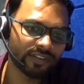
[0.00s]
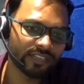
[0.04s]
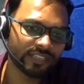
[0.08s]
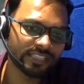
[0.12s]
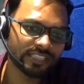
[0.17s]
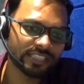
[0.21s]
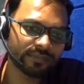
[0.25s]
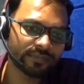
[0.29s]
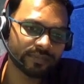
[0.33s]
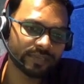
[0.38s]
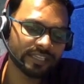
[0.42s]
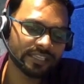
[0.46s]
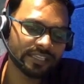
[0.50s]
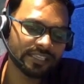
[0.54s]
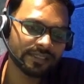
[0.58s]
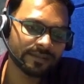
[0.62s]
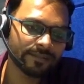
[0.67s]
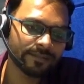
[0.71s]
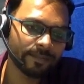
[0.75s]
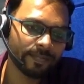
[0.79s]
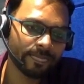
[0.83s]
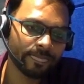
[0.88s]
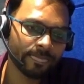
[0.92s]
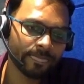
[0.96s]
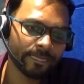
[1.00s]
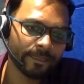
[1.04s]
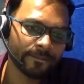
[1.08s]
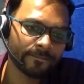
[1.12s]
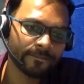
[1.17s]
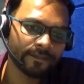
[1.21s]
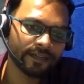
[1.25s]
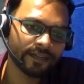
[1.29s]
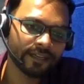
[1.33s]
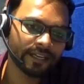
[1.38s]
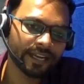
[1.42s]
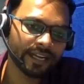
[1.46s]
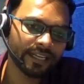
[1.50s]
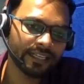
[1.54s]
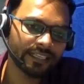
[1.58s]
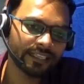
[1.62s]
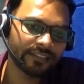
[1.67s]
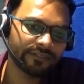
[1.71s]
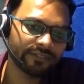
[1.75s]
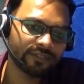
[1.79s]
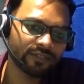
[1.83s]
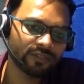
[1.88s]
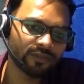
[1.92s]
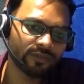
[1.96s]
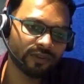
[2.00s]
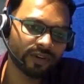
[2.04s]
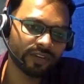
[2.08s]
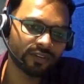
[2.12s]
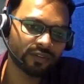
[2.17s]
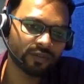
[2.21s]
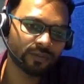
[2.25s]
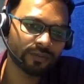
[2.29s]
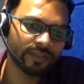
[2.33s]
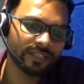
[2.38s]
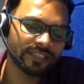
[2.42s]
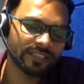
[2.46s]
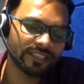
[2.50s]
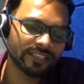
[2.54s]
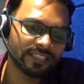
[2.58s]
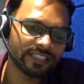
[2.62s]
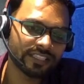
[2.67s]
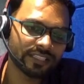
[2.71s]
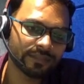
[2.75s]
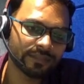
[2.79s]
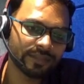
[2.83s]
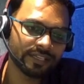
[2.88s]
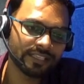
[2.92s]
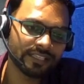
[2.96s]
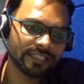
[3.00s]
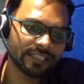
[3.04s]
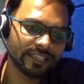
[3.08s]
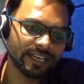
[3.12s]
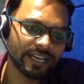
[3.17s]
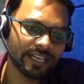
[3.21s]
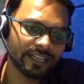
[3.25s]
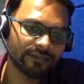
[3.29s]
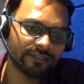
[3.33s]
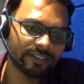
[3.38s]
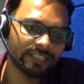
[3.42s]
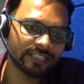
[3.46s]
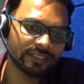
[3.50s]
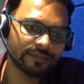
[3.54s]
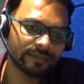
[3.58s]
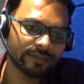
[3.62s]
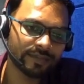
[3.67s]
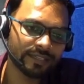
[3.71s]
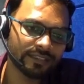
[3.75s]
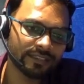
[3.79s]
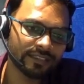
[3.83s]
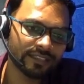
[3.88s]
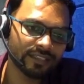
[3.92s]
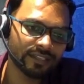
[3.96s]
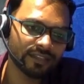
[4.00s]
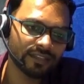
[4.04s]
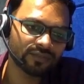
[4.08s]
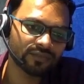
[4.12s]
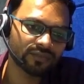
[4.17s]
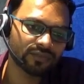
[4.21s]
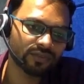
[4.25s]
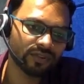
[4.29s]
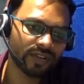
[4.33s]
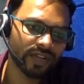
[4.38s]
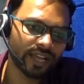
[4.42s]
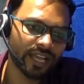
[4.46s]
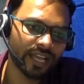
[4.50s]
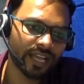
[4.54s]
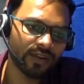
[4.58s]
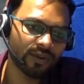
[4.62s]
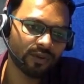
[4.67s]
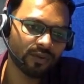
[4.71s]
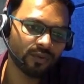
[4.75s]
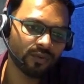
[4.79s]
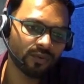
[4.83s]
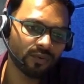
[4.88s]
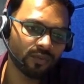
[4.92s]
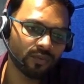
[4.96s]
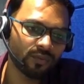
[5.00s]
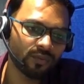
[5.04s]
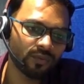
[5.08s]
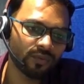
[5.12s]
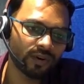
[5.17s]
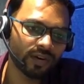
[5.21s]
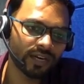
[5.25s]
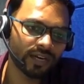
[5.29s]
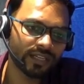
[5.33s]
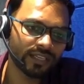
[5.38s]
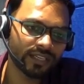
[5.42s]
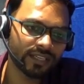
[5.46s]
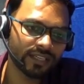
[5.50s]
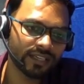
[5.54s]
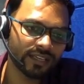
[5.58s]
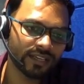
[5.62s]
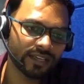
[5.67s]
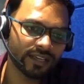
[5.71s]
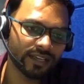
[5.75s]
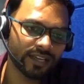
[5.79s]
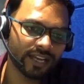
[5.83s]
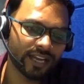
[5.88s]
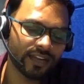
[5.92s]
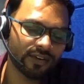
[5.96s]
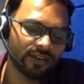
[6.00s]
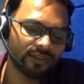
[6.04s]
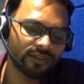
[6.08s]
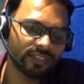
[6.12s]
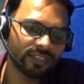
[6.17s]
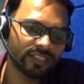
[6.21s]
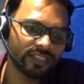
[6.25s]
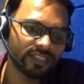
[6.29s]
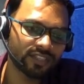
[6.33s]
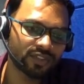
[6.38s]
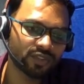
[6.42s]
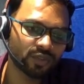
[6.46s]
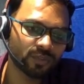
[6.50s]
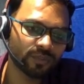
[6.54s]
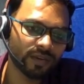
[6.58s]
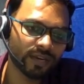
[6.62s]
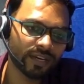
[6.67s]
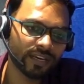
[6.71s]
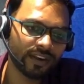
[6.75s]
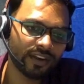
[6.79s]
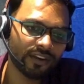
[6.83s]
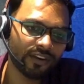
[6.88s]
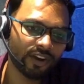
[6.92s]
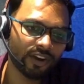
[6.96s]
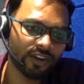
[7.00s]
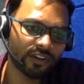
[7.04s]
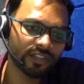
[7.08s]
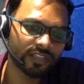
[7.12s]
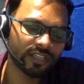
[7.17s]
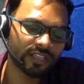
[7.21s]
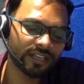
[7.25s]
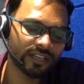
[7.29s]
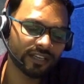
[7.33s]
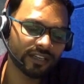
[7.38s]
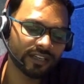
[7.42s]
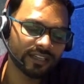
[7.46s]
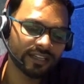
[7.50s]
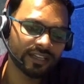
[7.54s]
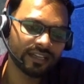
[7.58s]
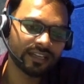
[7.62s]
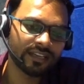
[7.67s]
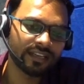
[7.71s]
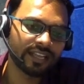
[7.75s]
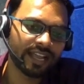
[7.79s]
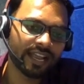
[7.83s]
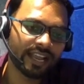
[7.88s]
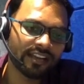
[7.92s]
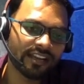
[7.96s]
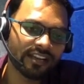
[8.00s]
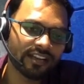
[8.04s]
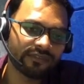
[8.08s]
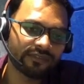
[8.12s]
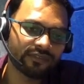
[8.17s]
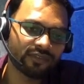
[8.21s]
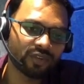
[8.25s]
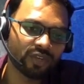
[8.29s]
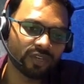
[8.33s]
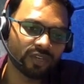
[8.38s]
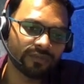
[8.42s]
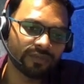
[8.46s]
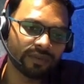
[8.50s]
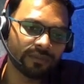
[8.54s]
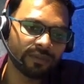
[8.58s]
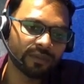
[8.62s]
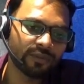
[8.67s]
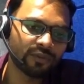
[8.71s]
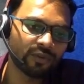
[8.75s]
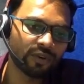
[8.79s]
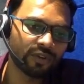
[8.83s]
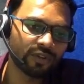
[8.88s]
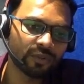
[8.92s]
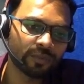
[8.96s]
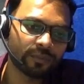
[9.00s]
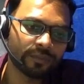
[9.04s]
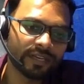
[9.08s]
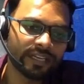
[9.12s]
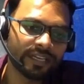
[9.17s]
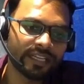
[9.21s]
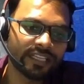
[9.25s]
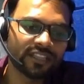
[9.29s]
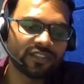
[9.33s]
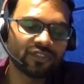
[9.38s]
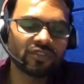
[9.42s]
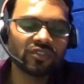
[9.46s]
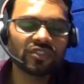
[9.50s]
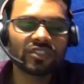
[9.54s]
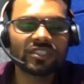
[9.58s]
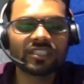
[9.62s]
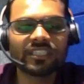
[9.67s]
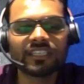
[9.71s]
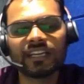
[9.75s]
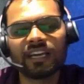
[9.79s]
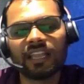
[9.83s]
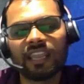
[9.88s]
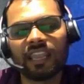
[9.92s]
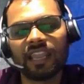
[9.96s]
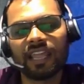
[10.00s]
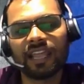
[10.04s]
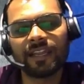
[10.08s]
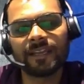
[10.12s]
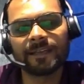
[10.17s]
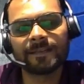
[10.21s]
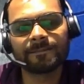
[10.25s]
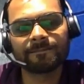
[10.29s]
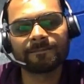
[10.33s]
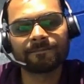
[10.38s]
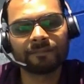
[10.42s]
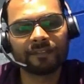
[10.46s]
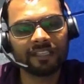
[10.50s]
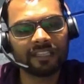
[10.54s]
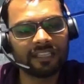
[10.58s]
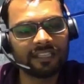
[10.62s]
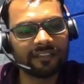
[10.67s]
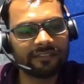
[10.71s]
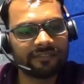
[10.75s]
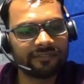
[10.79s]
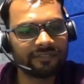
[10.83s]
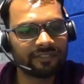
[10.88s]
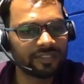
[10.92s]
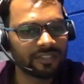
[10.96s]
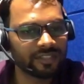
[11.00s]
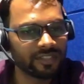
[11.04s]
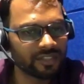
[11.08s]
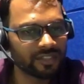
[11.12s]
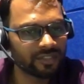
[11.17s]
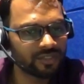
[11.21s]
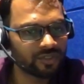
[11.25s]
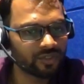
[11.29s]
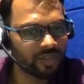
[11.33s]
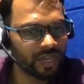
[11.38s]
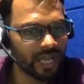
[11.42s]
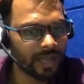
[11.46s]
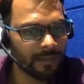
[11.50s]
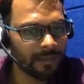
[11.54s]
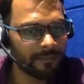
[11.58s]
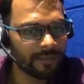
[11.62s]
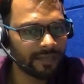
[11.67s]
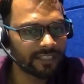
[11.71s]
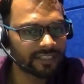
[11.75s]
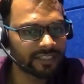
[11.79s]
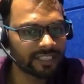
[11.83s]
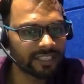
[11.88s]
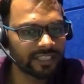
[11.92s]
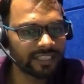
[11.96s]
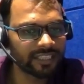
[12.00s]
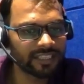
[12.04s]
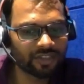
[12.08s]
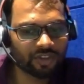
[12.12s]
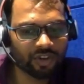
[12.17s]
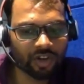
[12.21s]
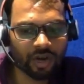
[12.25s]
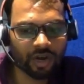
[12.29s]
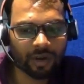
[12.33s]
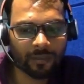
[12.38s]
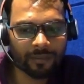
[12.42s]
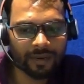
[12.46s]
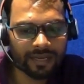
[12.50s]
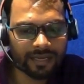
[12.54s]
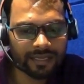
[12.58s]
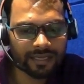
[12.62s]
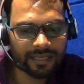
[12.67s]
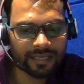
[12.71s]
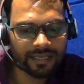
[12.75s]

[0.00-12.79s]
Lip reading: is space, right? If you want to mention space, that will space. So hello world, hello Dinesh Kumar, all the line of code will be going to print into single line. If you have mentioned the comma,